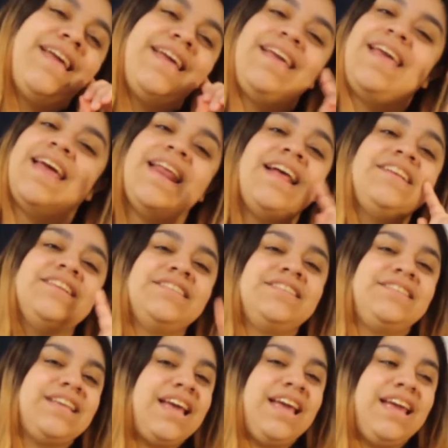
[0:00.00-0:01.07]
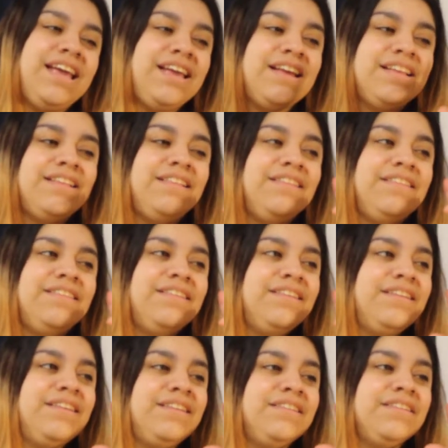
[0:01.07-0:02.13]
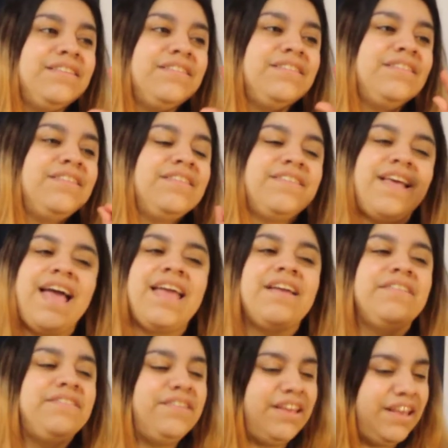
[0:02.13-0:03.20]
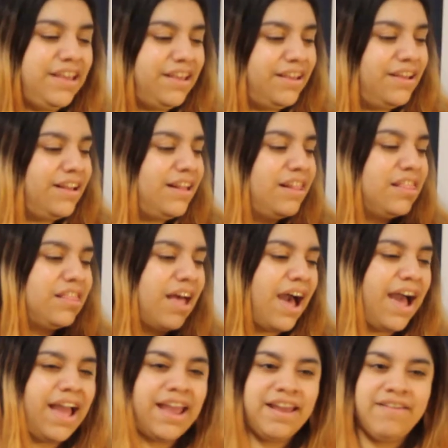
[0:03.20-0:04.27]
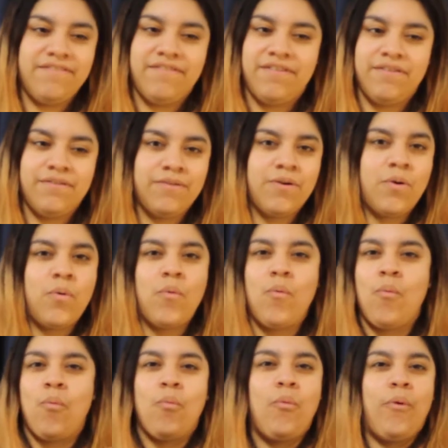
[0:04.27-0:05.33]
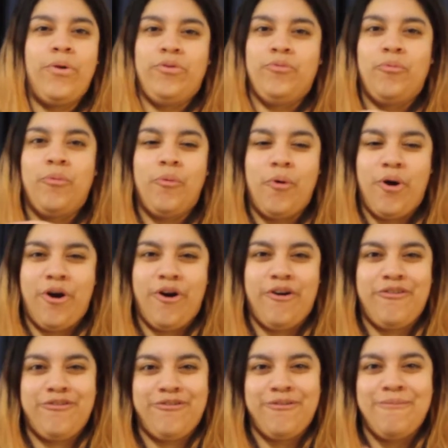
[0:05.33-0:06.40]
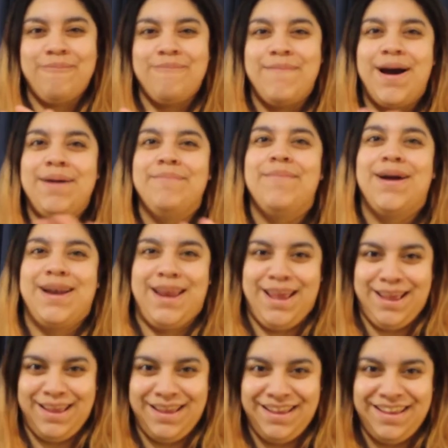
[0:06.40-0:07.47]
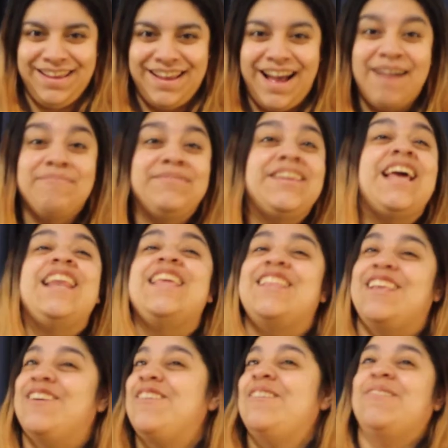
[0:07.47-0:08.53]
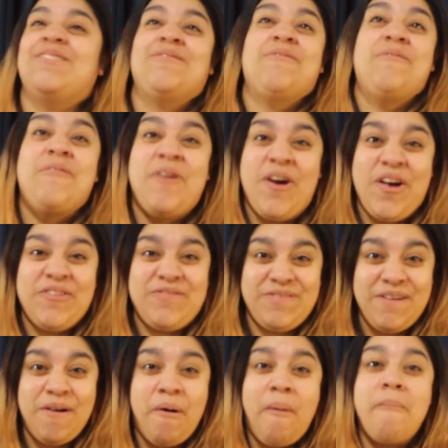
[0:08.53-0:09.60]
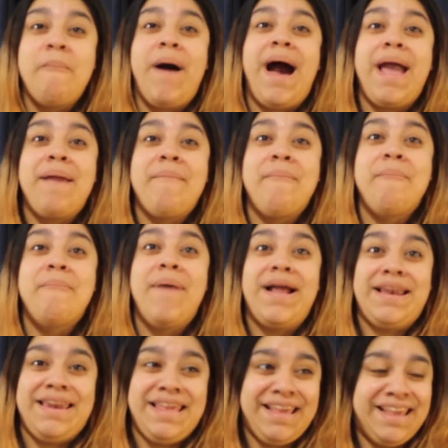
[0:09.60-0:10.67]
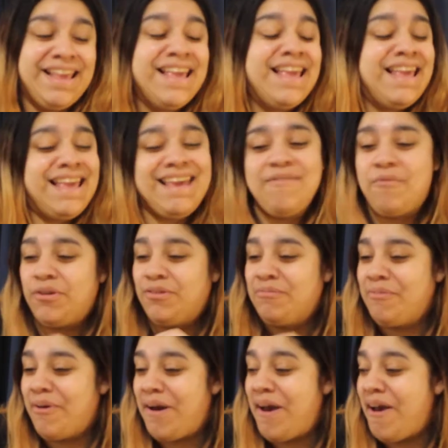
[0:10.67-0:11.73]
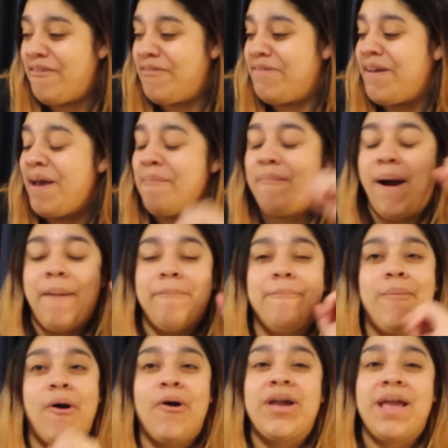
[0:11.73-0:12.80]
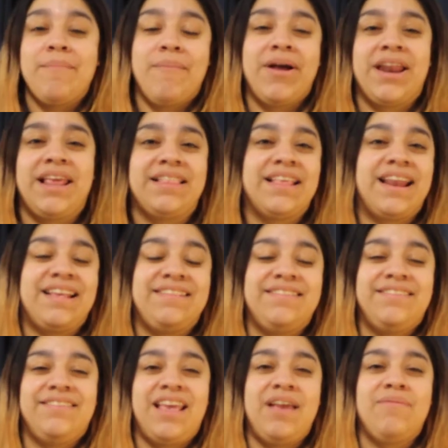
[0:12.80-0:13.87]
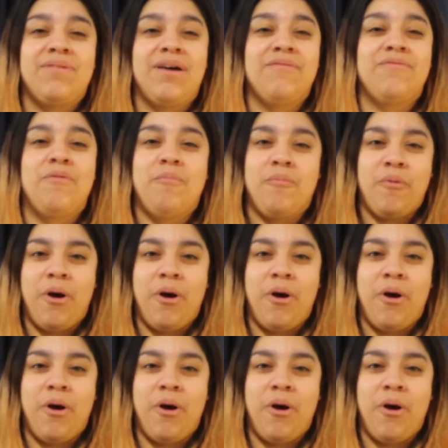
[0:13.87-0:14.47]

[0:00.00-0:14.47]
Can I just say, Zion T live was worth my money. I'm telling you, it was worth my money. It was worth my pocket money that I saved up from